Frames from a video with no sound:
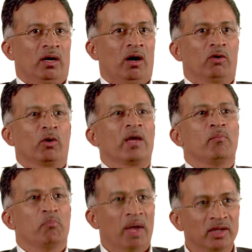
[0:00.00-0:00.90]
ROI
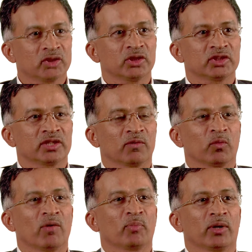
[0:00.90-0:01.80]
measures that
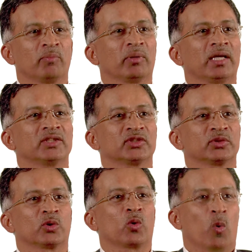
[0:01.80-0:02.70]
we have put in place
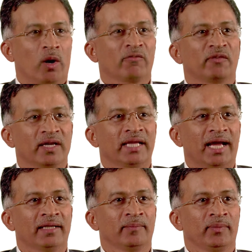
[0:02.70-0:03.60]
to quantify
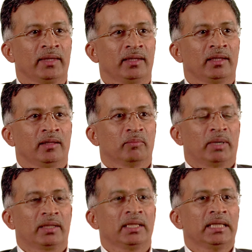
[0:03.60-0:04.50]
that,
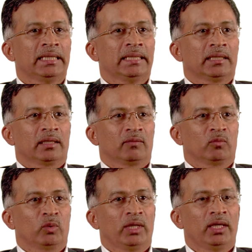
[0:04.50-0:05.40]
but
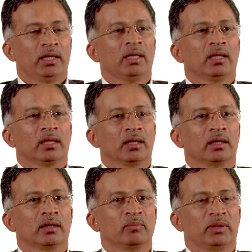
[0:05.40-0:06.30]
we
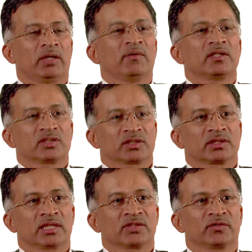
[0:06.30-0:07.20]
uh, believe it is
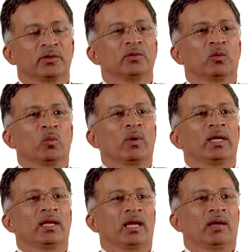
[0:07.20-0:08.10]
successful
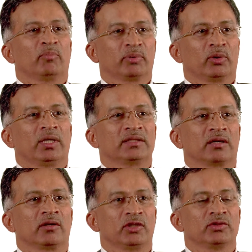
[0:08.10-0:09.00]
when employees
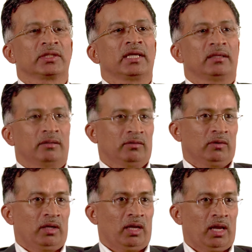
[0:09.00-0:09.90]
are using it
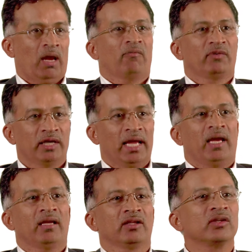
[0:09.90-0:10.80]
every
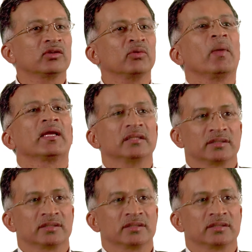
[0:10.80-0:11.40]
day to make